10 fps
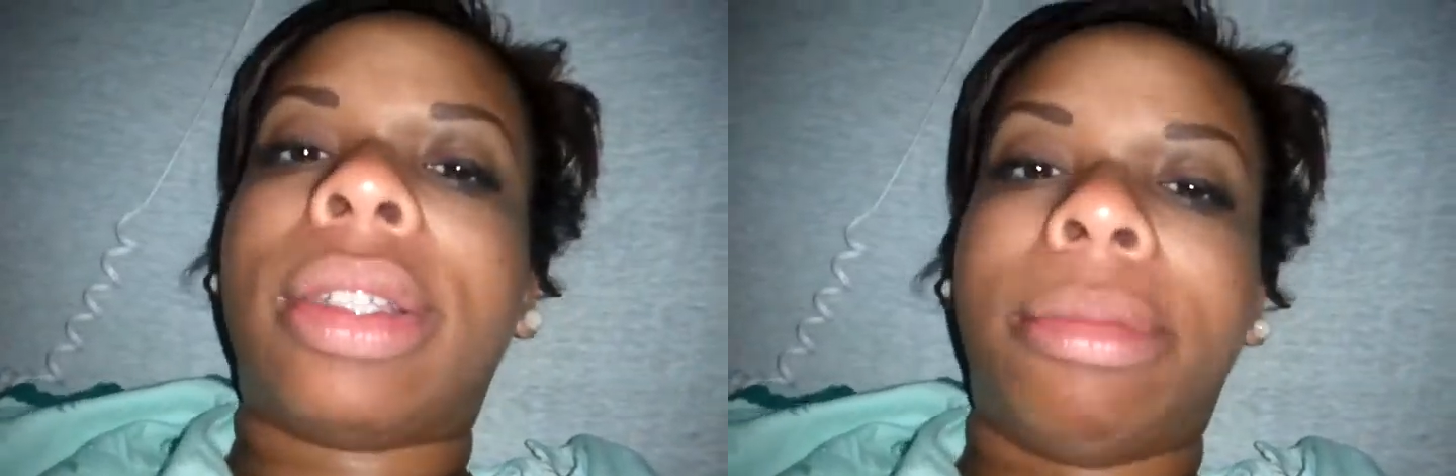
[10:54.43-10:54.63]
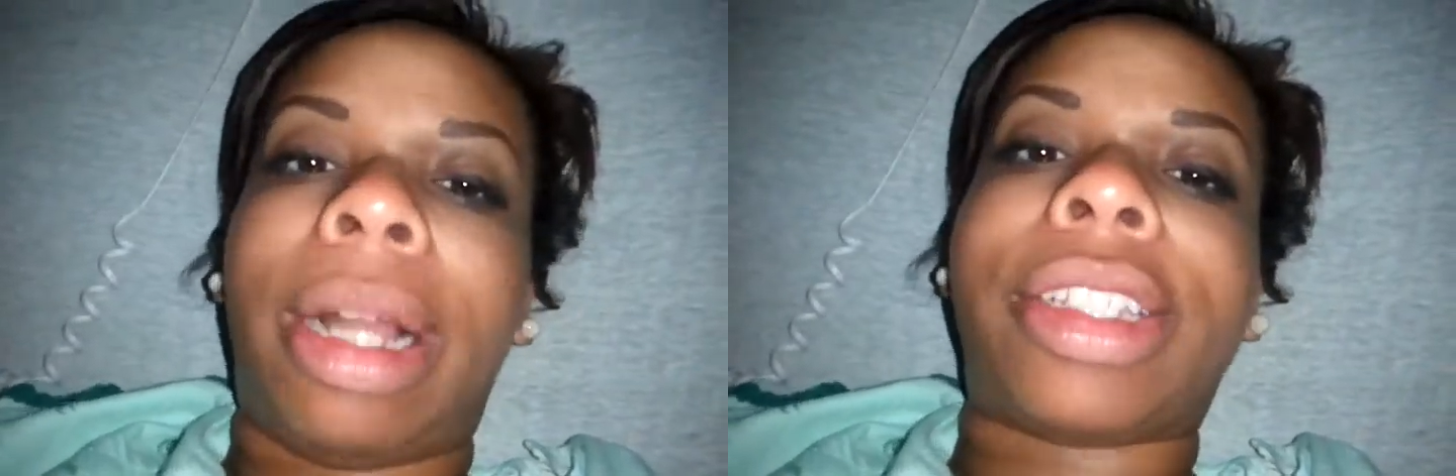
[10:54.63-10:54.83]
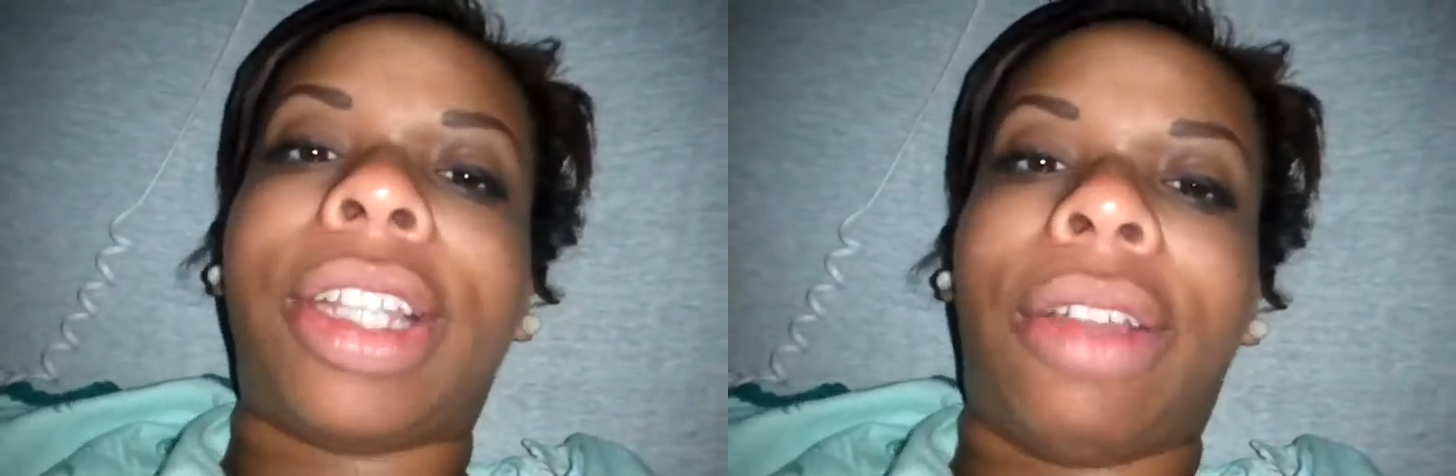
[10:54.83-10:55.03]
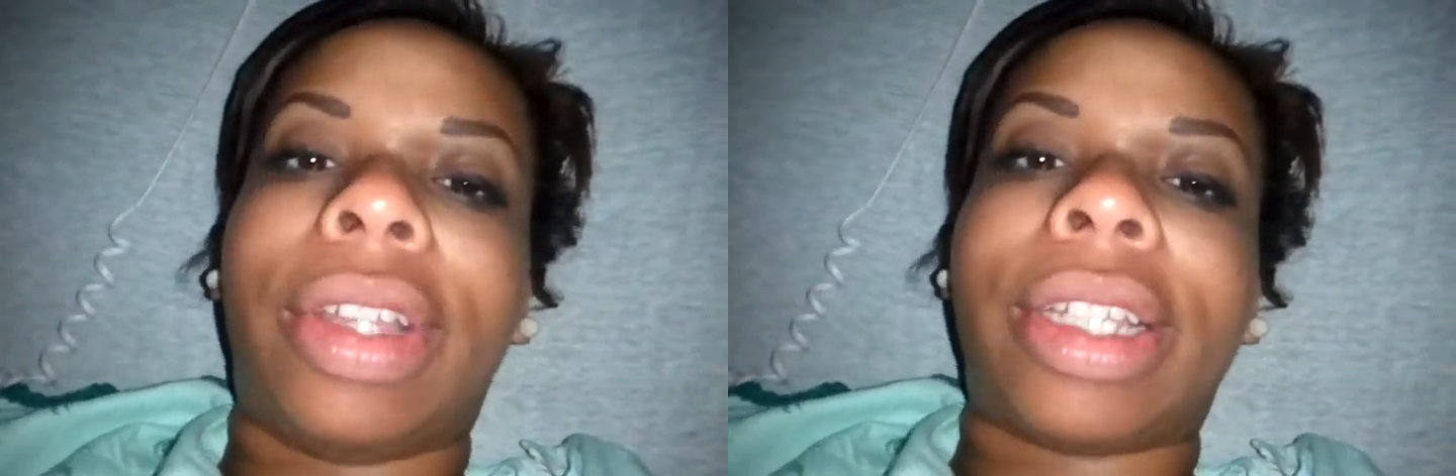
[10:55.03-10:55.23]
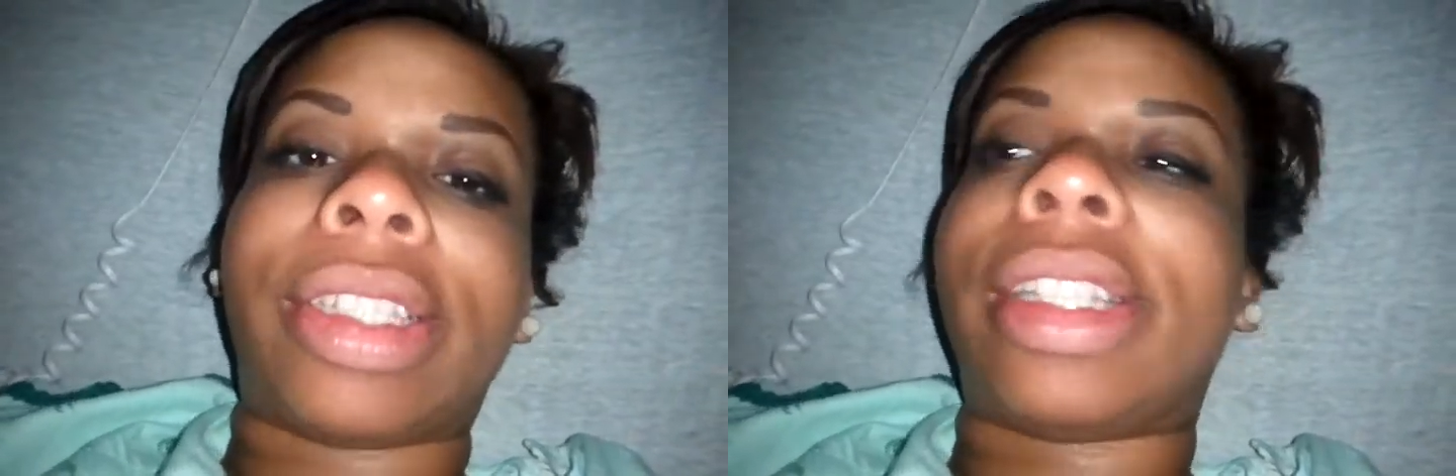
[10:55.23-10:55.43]
my
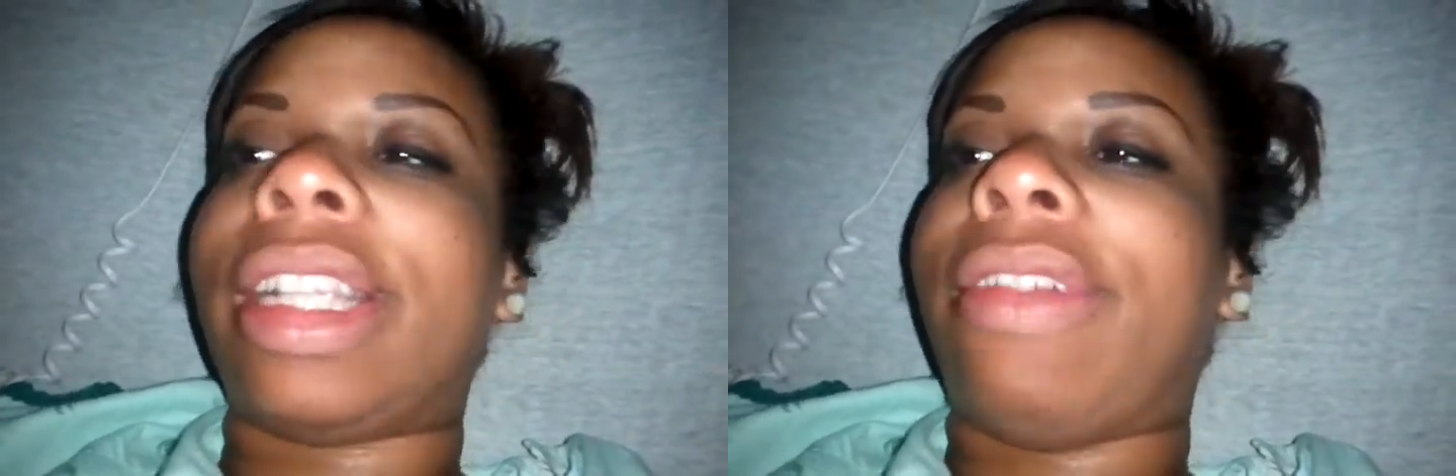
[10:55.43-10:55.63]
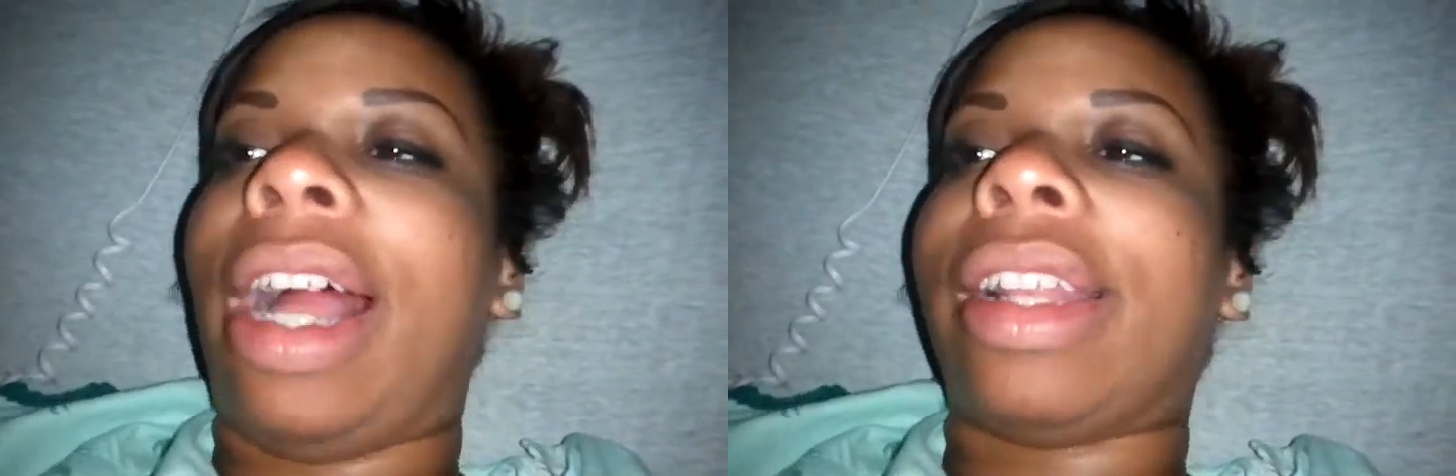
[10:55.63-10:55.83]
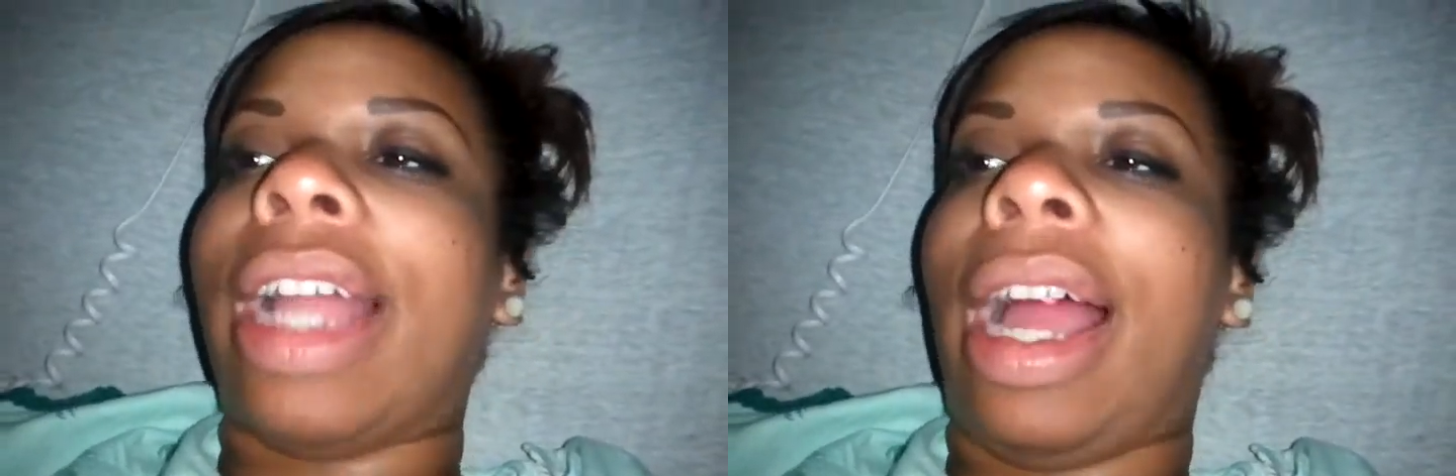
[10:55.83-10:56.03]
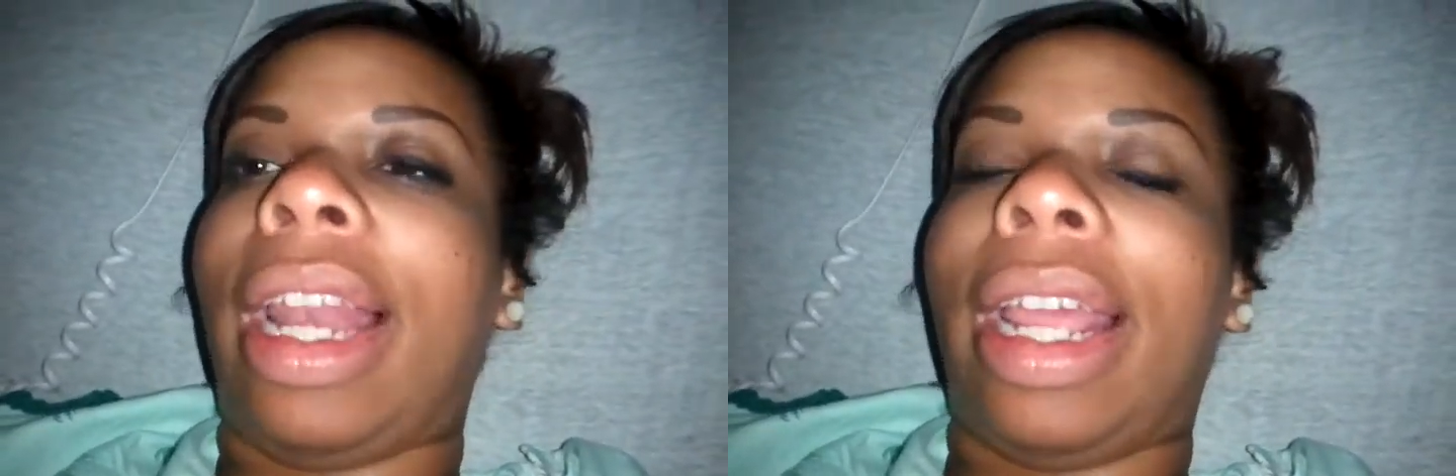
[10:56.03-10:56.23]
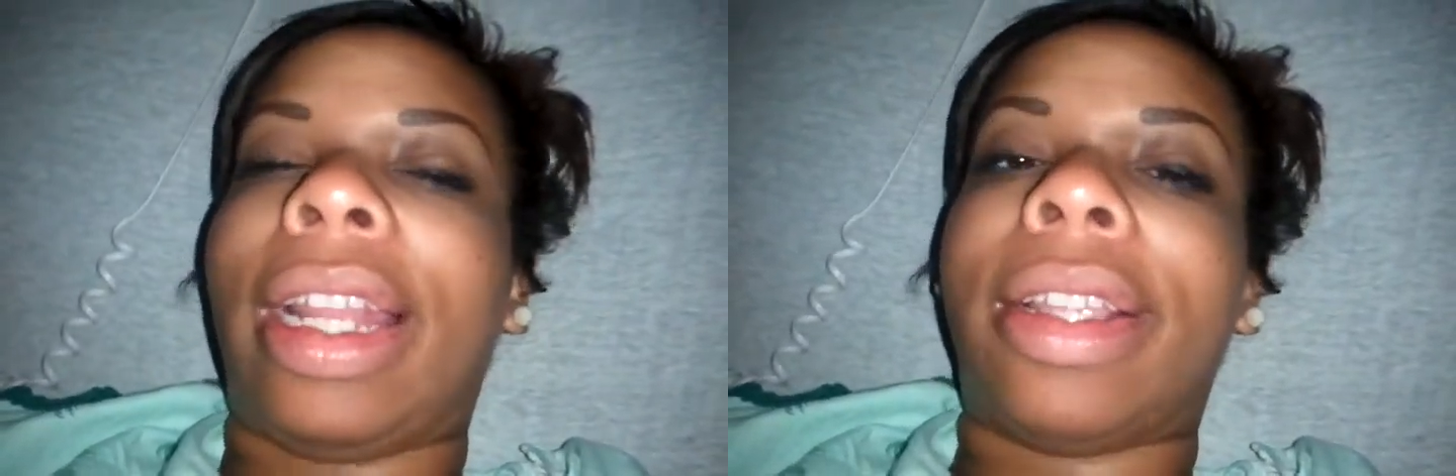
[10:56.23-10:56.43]
cervix and see if I
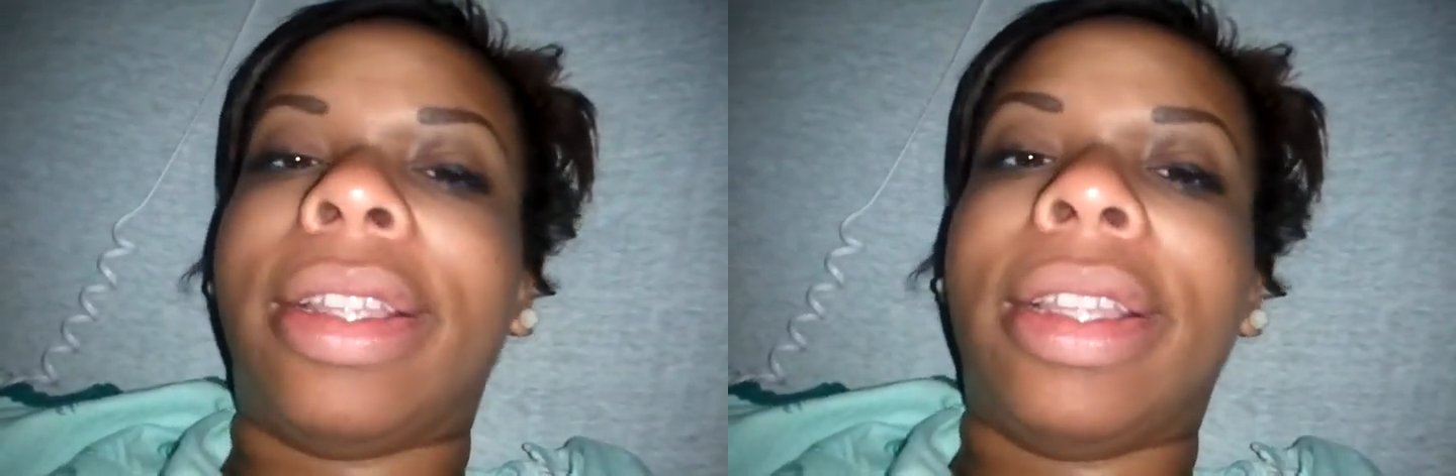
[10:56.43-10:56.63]
dilated.